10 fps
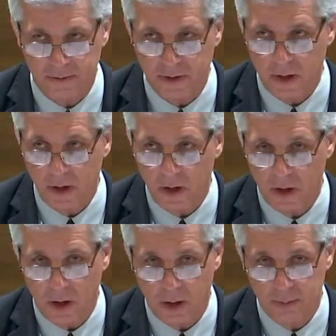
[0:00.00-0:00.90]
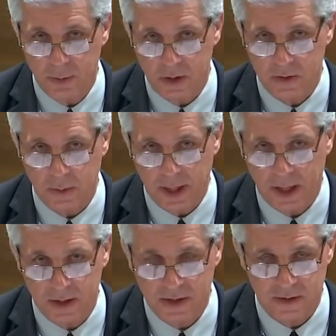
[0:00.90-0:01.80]
of all
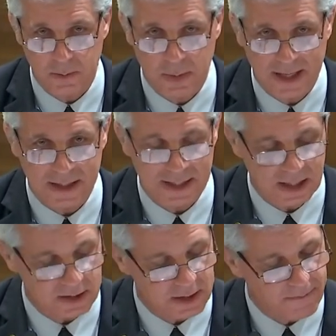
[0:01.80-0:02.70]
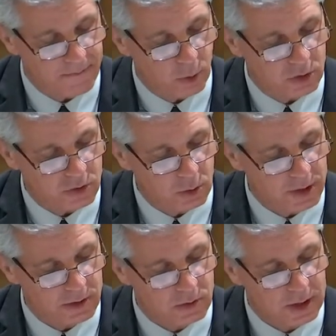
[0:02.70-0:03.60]
municipalities impacted except for school
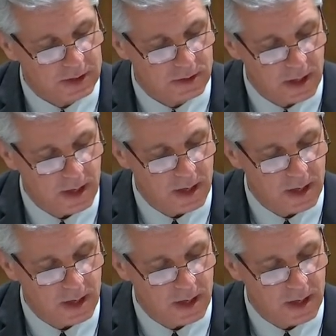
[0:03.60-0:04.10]
districts.